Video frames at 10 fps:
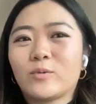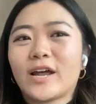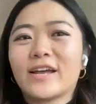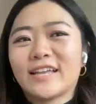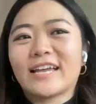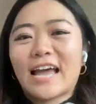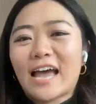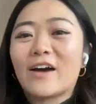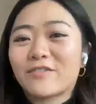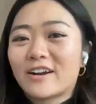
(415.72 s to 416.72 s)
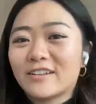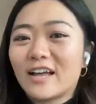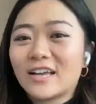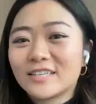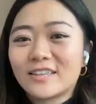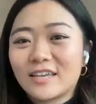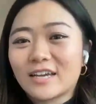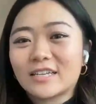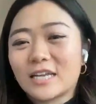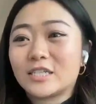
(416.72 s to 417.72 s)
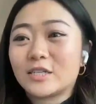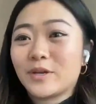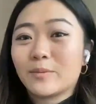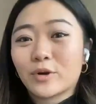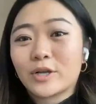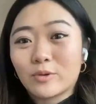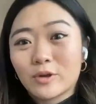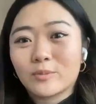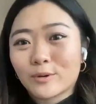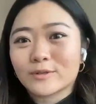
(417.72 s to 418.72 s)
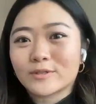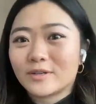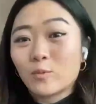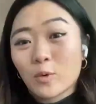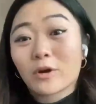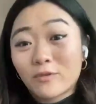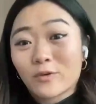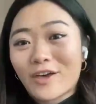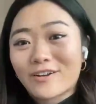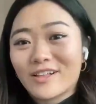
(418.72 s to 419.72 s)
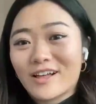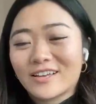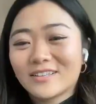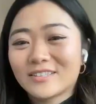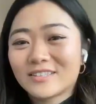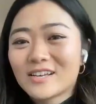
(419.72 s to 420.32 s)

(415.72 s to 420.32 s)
when I like have that alliance, I think I tend to be a pretty loyal person and work for that alliance.